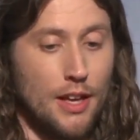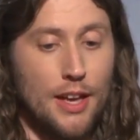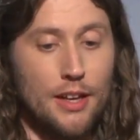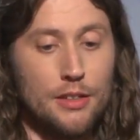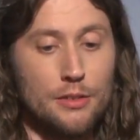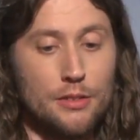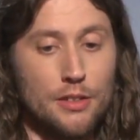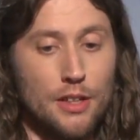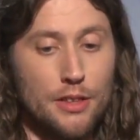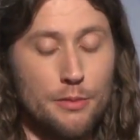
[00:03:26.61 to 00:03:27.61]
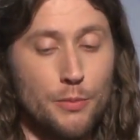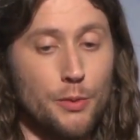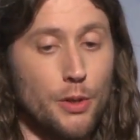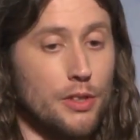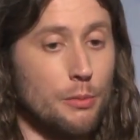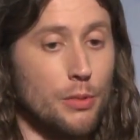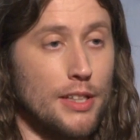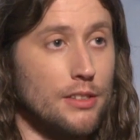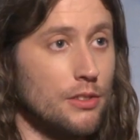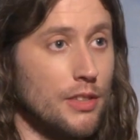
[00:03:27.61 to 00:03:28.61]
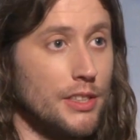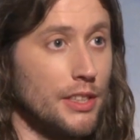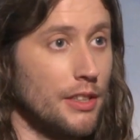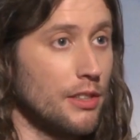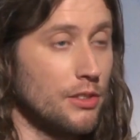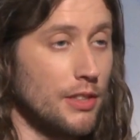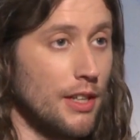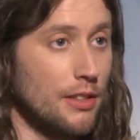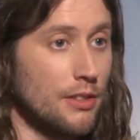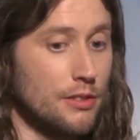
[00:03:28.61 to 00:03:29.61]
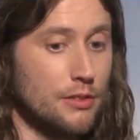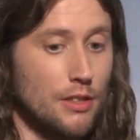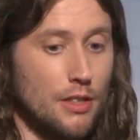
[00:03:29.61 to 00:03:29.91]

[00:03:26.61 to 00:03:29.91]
And we were on the plane to Nigeria together,